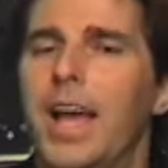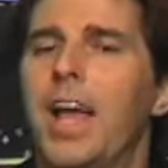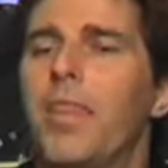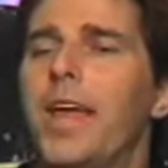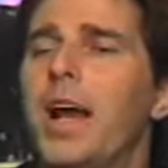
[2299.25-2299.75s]

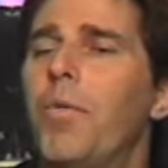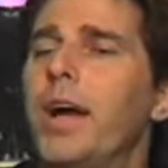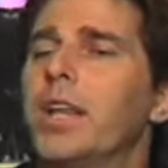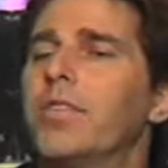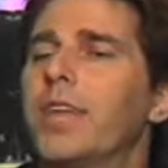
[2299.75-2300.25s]
And then I
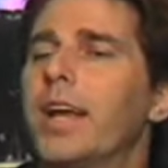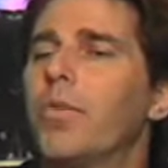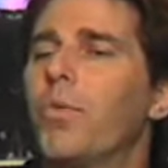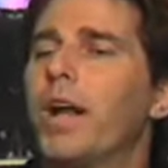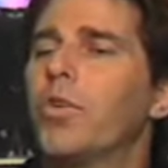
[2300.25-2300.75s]
want you to say,
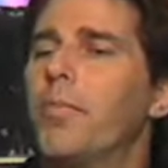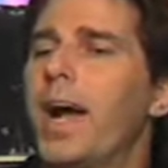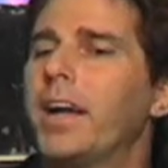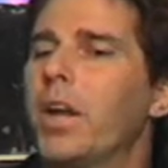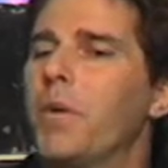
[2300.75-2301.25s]
why, go
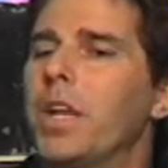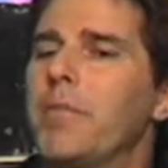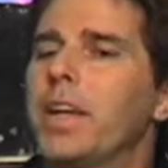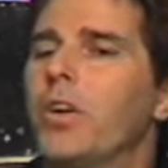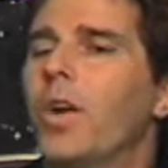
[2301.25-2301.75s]
back and I want you to
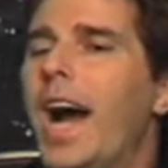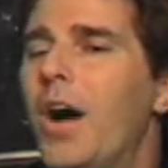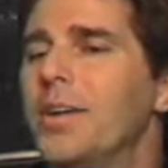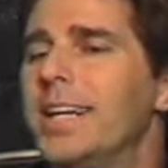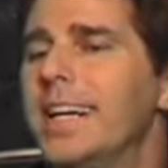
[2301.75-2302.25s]
make note,
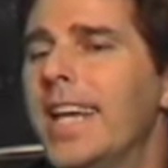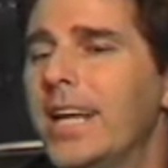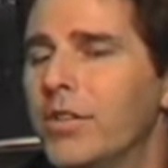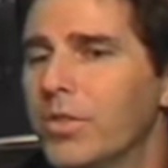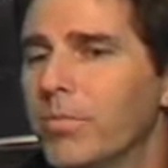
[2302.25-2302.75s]
how did it
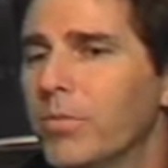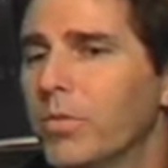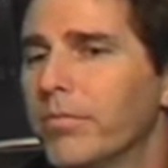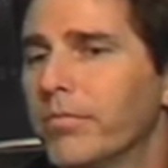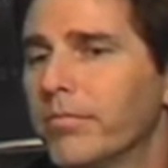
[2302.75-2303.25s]
end?
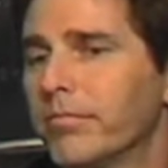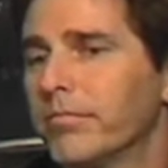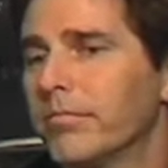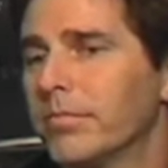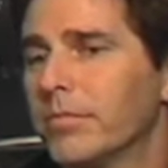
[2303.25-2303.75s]

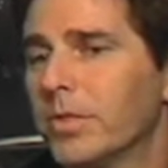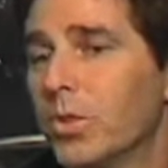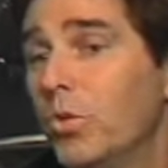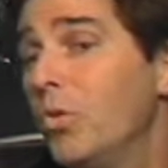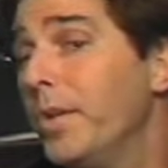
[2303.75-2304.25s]

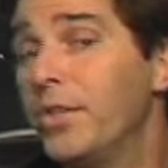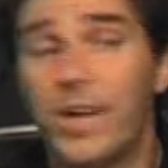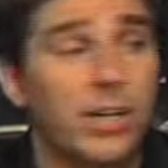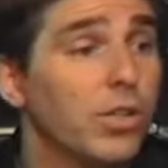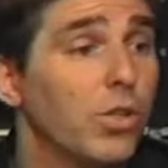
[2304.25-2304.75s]
Who
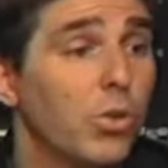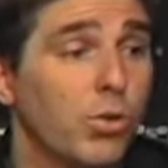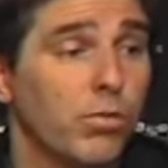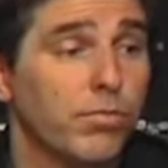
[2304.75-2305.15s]
rejected who?